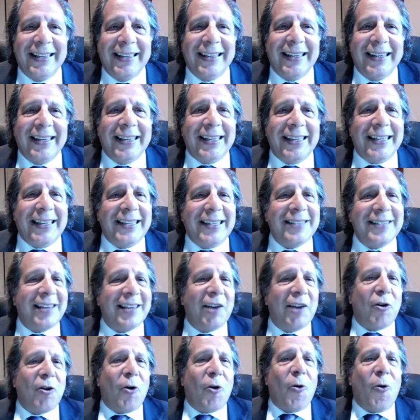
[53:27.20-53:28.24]
He
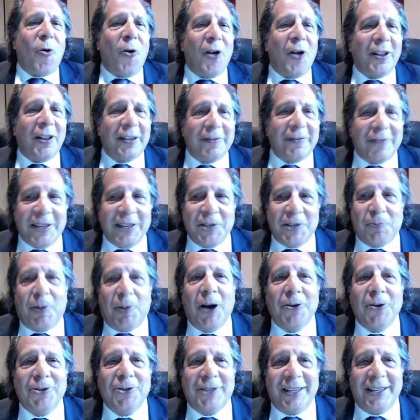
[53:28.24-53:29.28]
said all of these
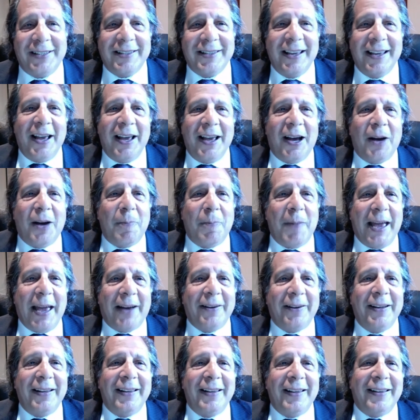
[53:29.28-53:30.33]
postings
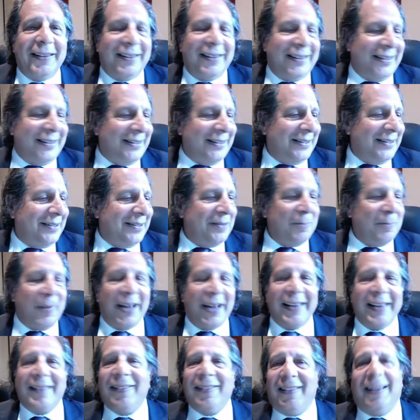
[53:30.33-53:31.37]
about my
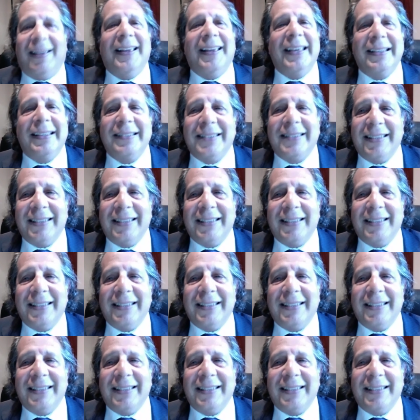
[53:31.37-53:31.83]
client's